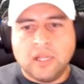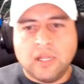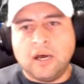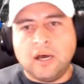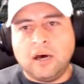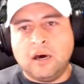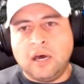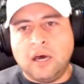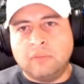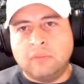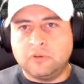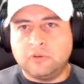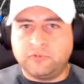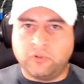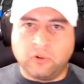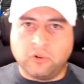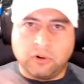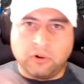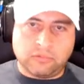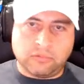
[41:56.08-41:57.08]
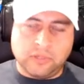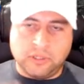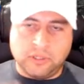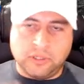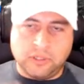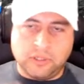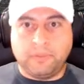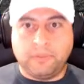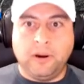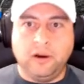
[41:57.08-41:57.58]
And before
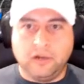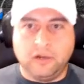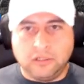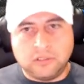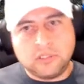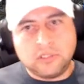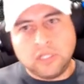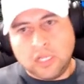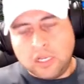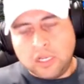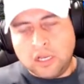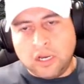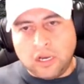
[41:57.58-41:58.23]
the purge,